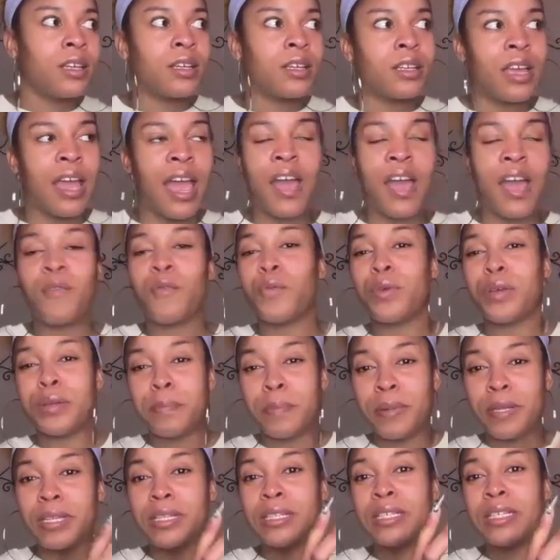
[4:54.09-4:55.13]
have we
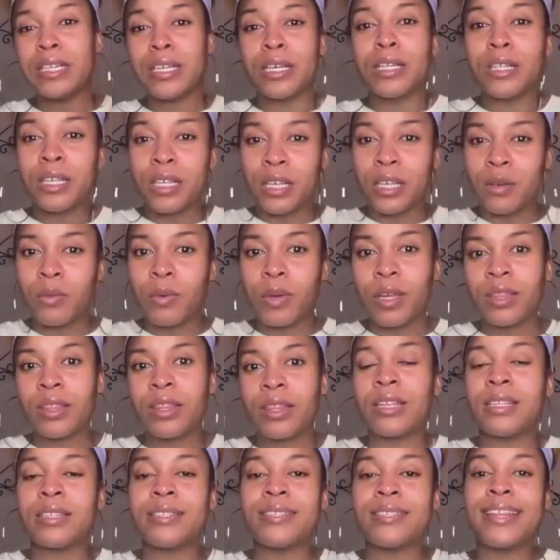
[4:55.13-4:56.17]
been dealing with
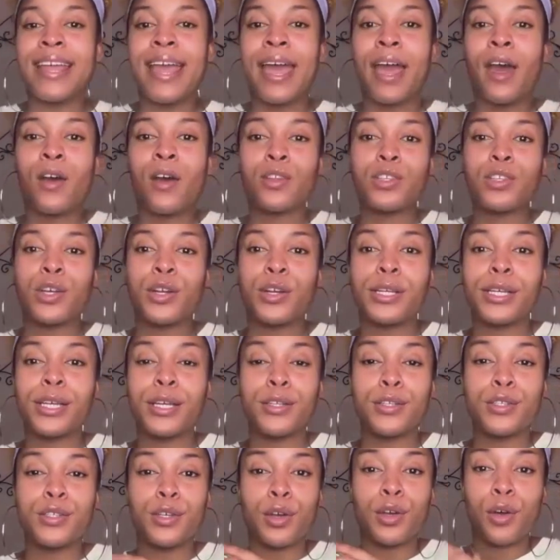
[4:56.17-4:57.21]
that's now turning
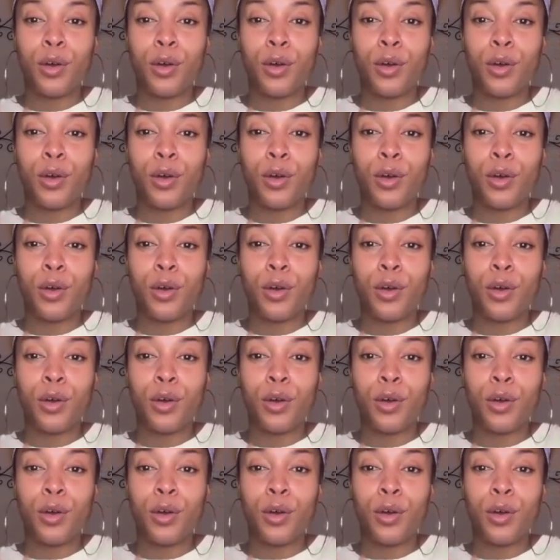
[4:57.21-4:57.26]
into